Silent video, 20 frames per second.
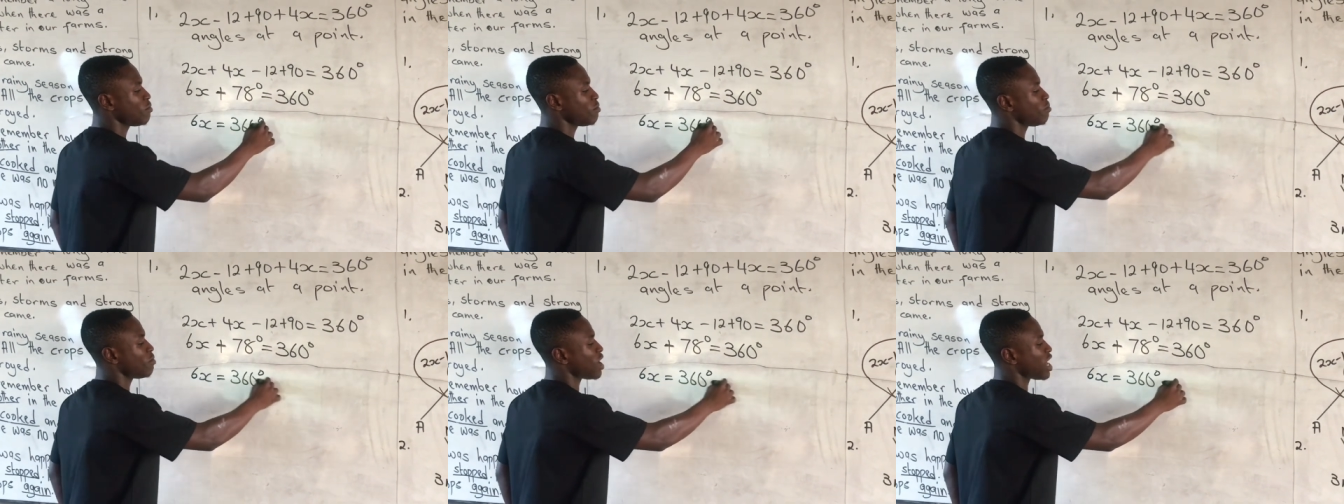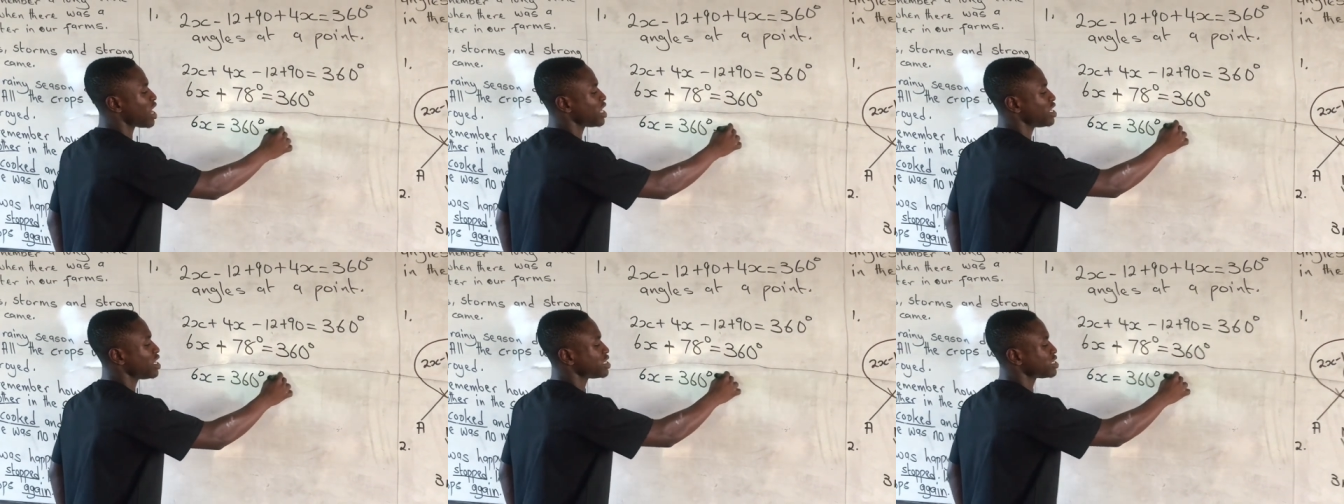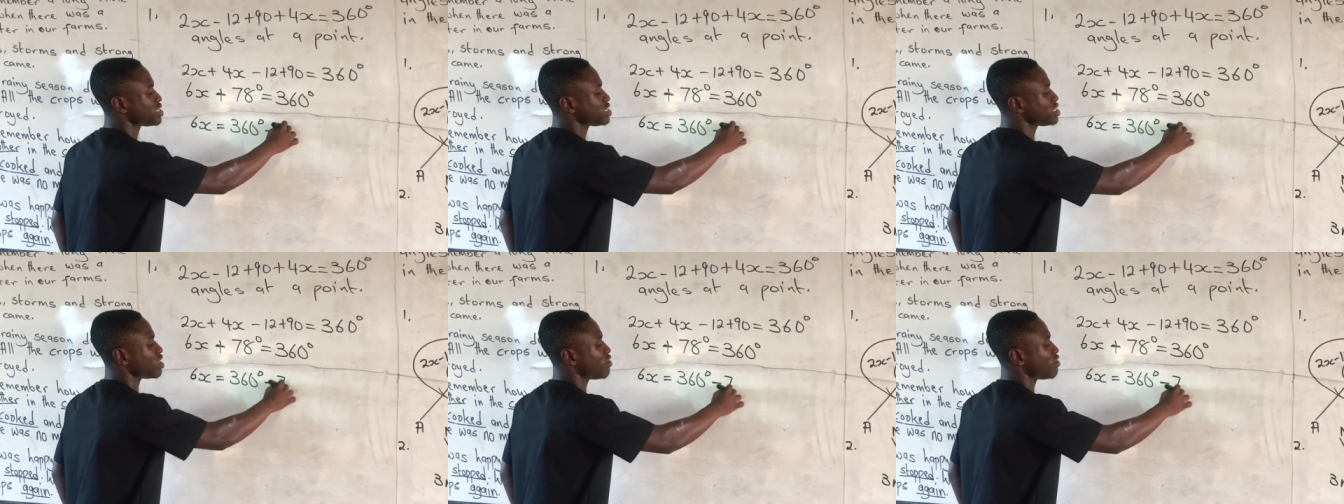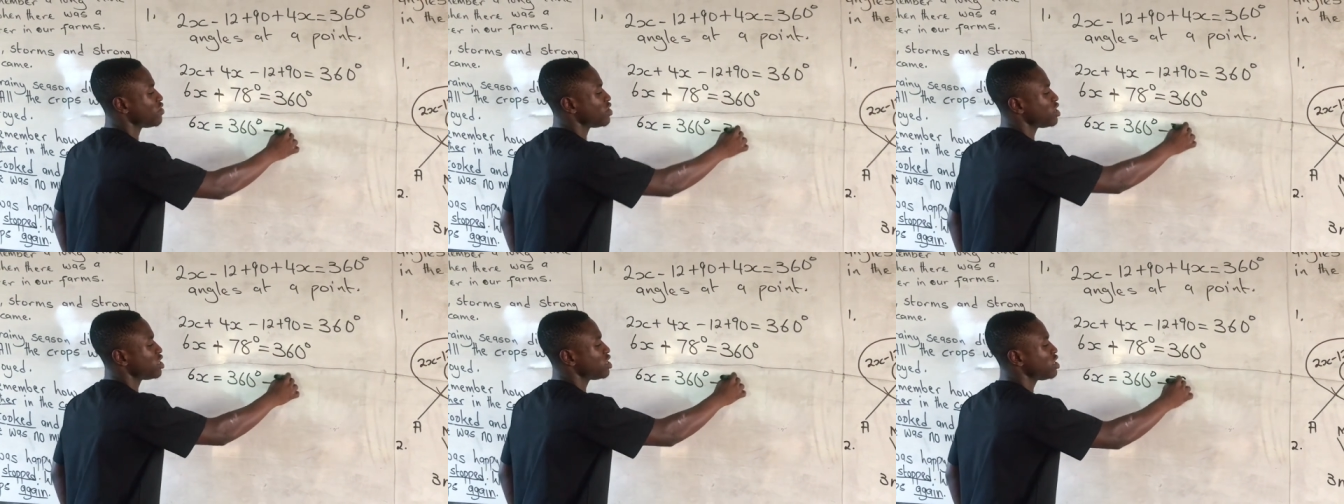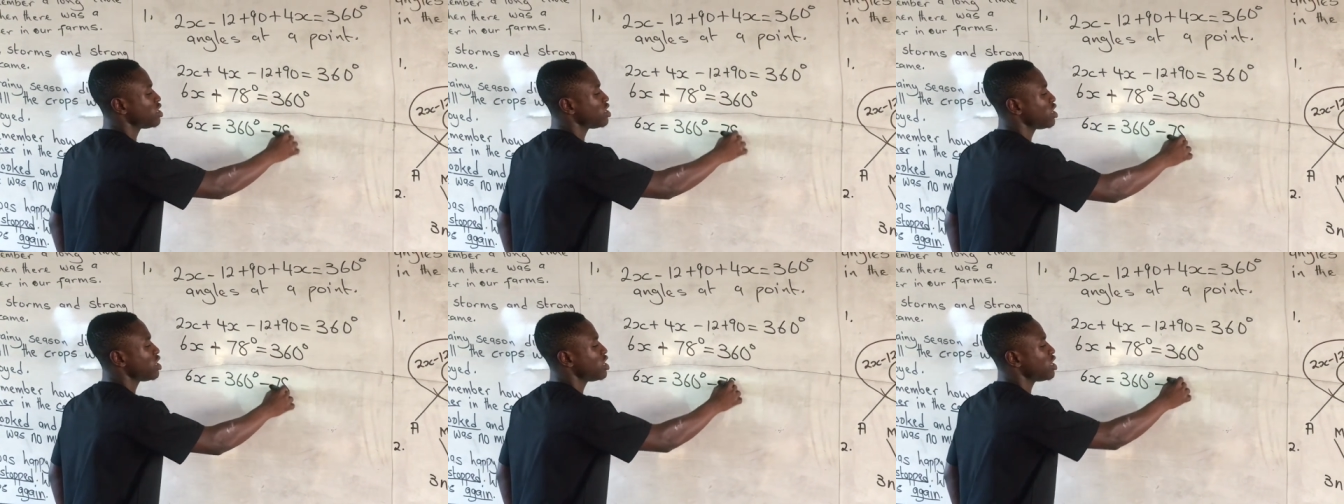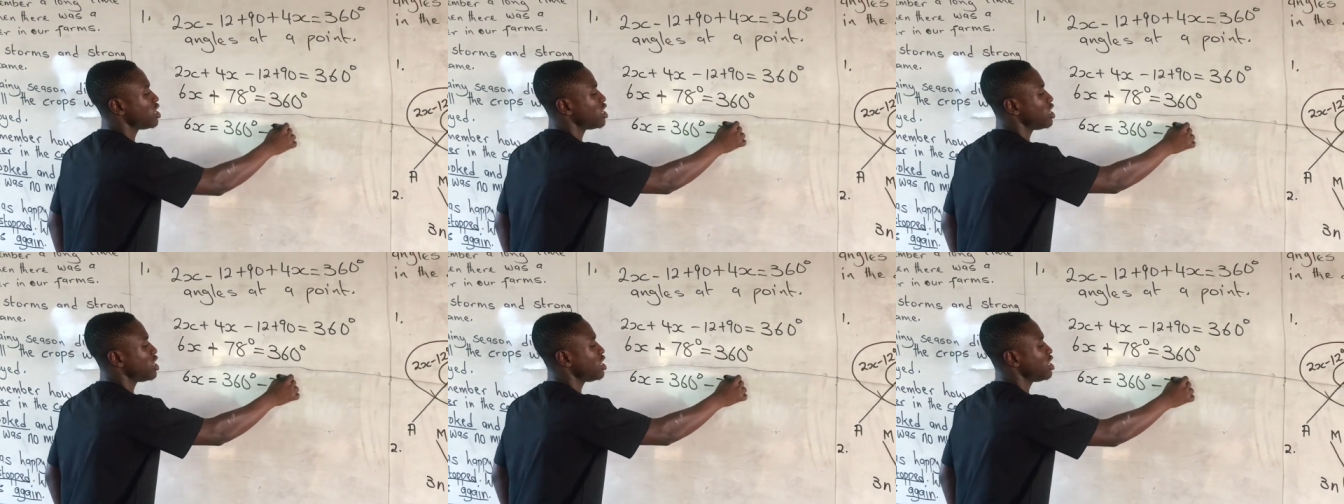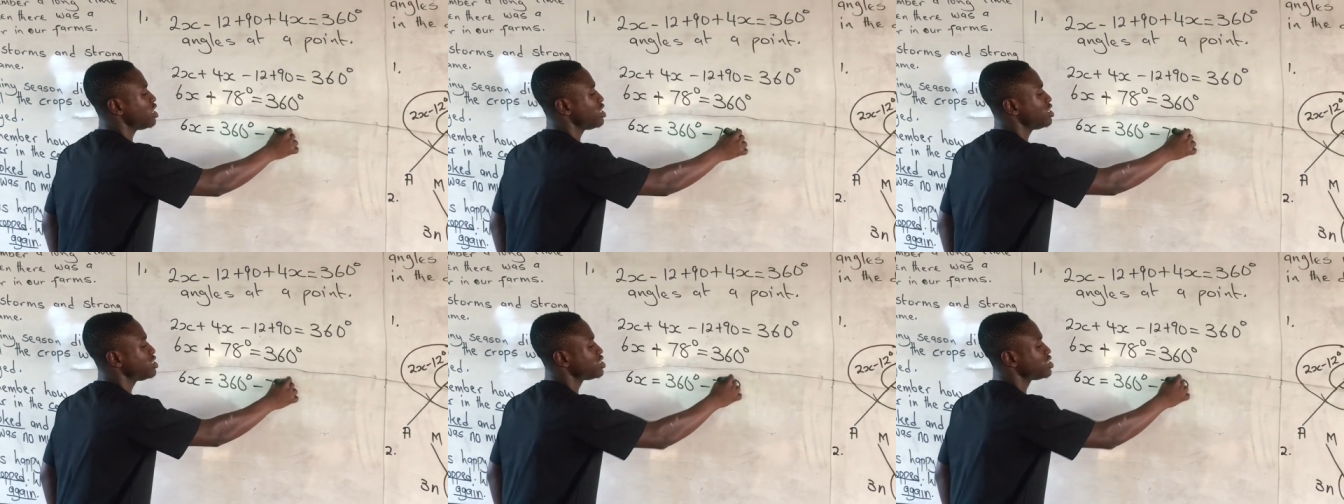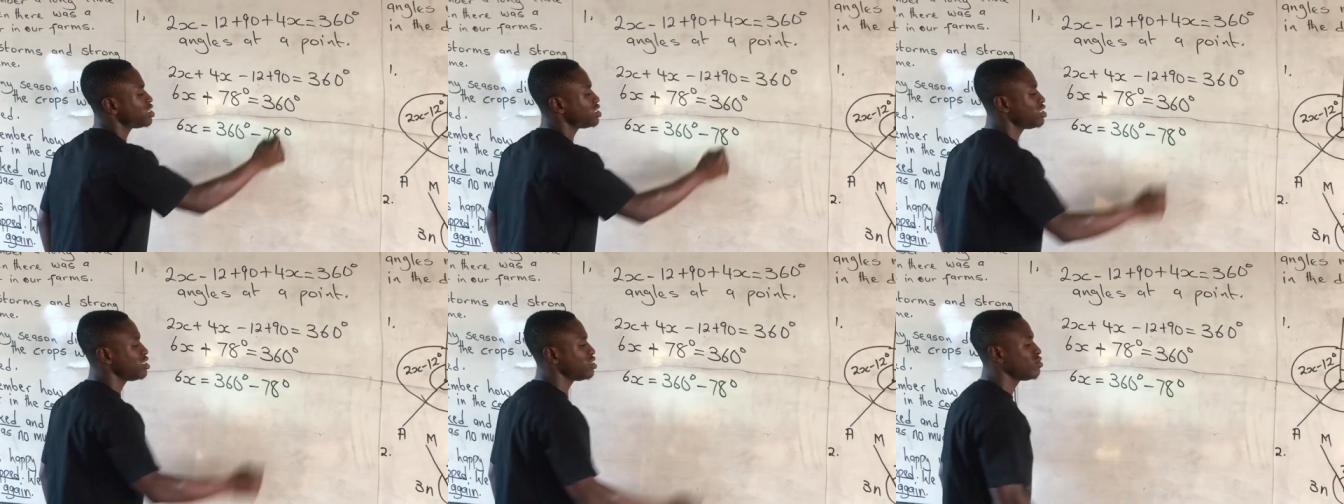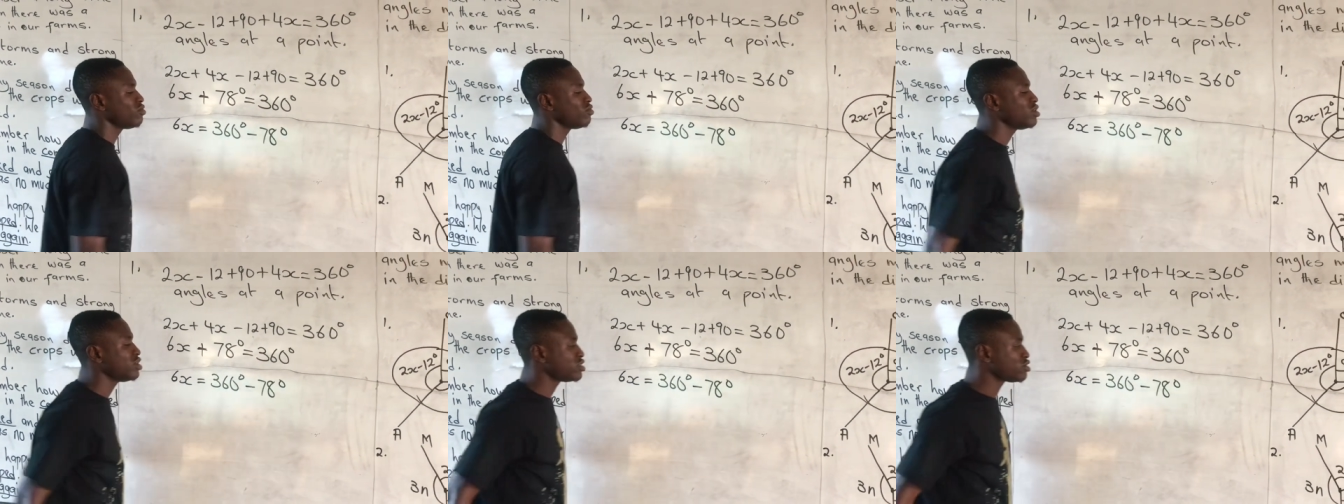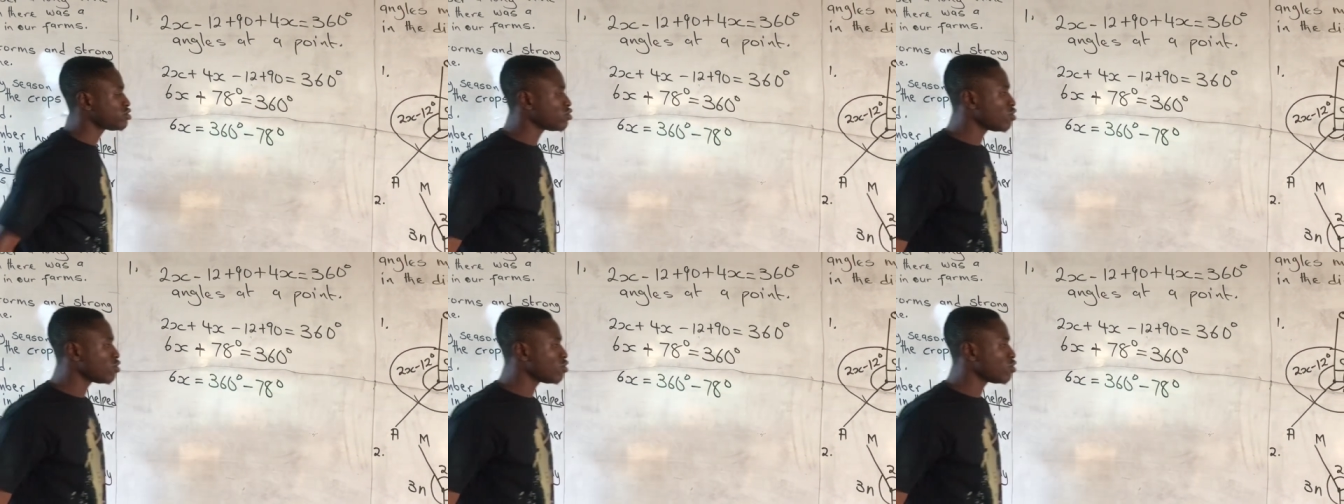minus 78 degrees.